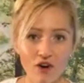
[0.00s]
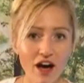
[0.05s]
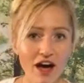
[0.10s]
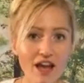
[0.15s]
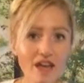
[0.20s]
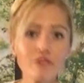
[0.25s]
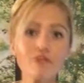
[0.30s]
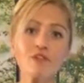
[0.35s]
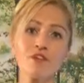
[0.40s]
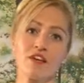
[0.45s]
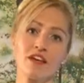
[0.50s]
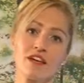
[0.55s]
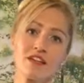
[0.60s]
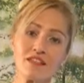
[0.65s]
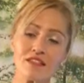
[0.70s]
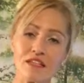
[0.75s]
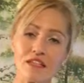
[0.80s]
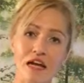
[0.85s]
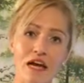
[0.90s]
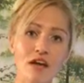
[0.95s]
5
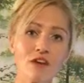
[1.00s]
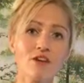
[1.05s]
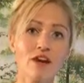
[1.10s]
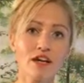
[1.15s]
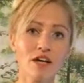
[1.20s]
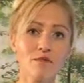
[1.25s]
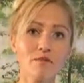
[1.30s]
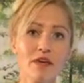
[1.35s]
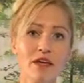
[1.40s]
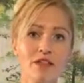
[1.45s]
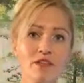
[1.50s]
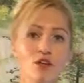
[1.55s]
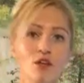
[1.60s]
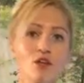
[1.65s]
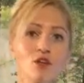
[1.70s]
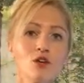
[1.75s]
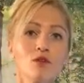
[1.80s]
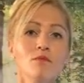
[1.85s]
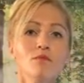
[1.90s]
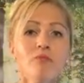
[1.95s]
things that I recommend
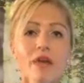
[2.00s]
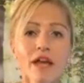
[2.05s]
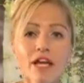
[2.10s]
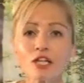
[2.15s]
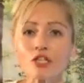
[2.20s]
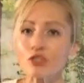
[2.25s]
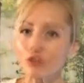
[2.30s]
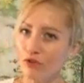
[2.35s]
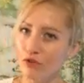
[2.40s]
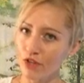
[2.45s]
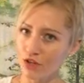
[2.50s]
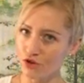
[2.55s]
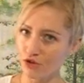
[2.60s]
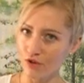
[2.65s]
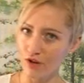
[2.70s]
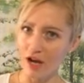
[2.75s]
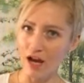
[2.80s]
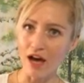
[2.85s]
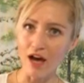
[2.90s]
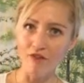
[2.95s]
that you make sure
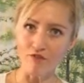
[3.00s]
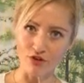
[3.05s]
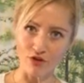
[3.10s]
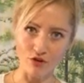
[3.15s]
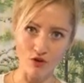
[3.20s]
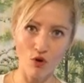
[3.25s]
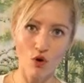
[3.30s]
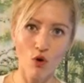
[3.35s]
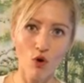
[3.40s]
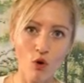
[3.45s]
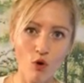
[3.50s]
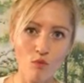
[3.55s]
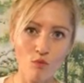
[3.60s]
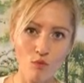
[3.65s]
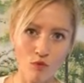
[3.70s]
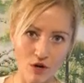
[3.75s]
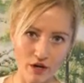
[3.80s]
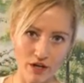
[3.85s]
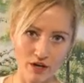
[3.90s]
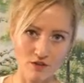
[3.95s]
that you have in your
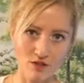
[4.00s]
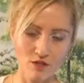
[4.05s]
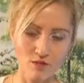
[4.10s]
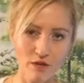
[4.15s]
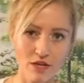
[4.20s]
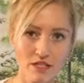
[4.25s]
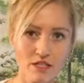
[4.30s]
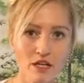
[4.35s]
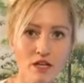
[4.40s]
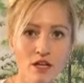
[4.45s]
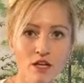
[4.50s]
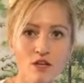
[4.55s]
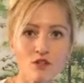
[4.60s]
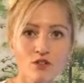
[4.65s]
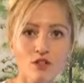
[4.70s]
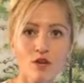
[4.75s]
home workout space